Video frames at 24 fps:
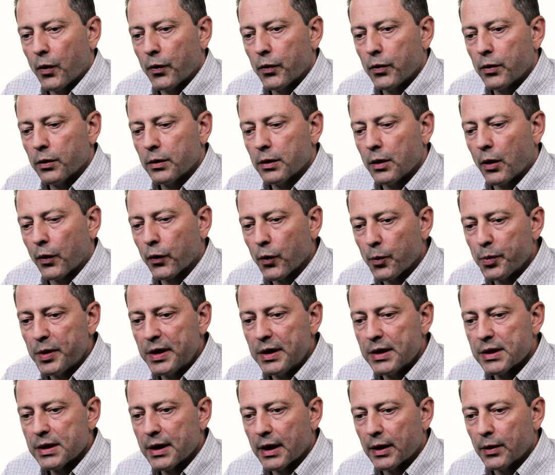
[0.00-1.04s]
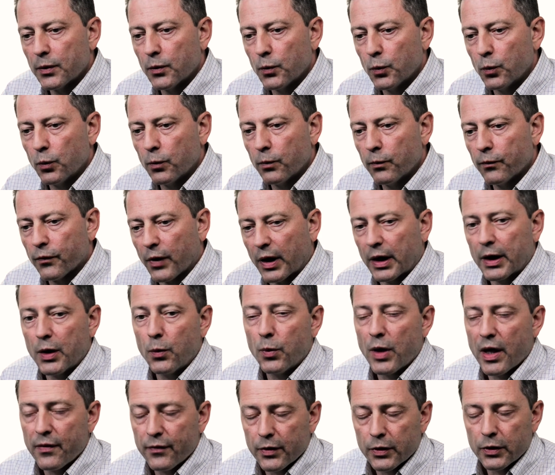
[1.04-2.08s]
the other piece that frankly
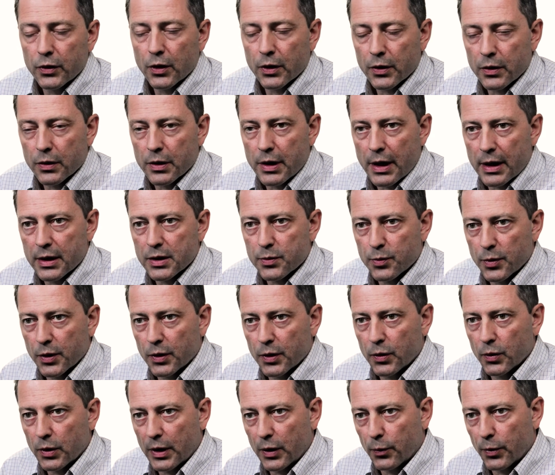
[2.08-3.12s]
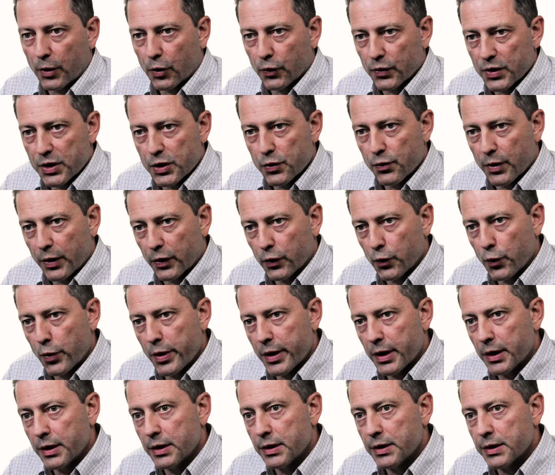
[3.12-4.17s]
we haven't done yet but that we're considering
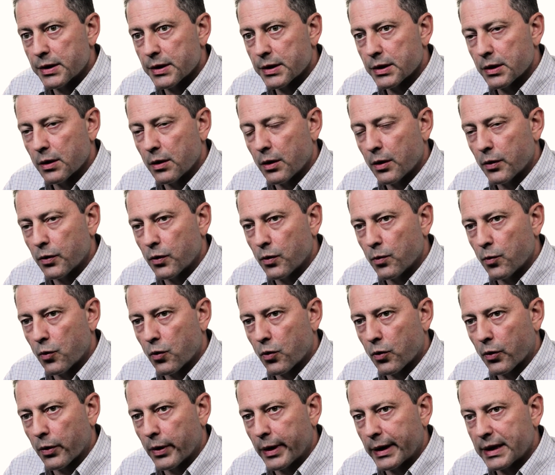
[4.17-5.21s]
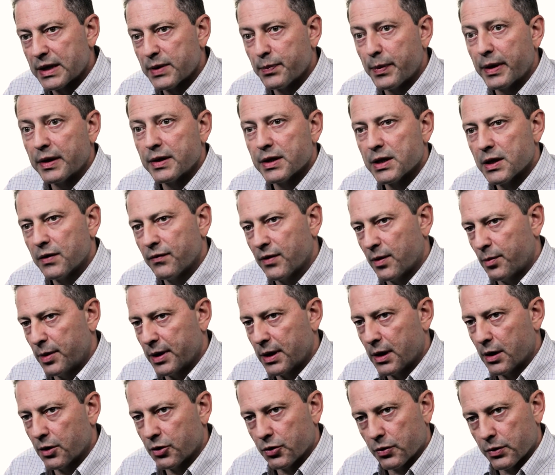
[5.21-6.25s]
doing is the more expensive
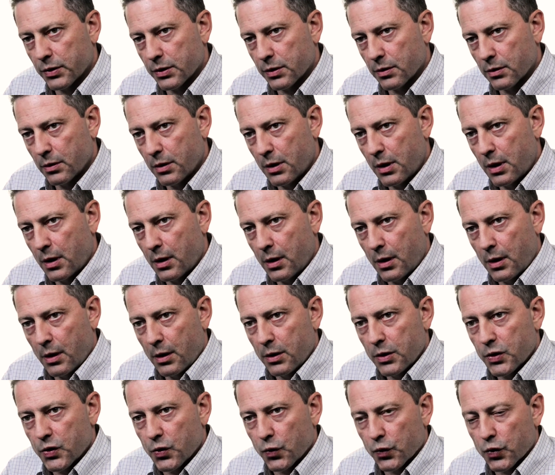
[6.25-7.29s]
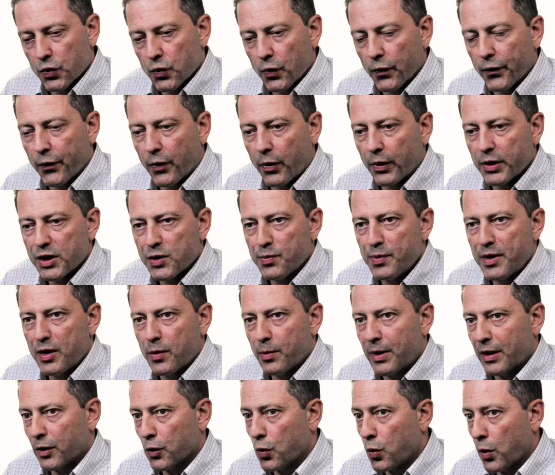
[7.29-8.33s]
applications. So far it's been
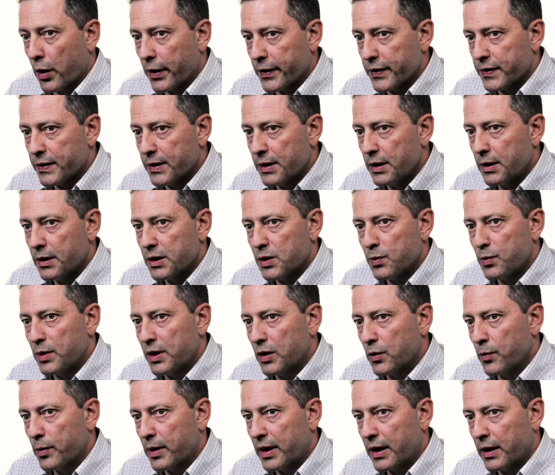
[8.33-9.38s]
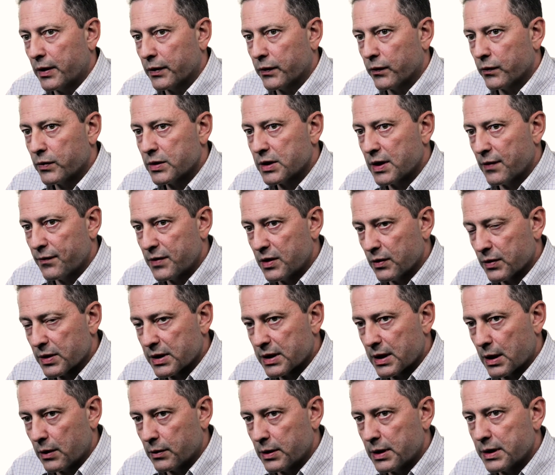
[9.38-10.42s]
about quality, it's been about safety and
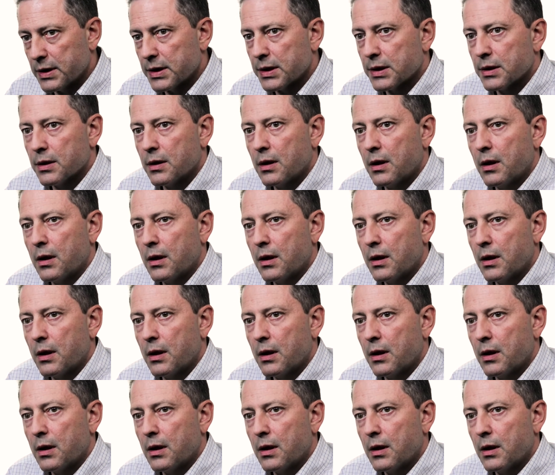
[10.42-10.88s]
soundness.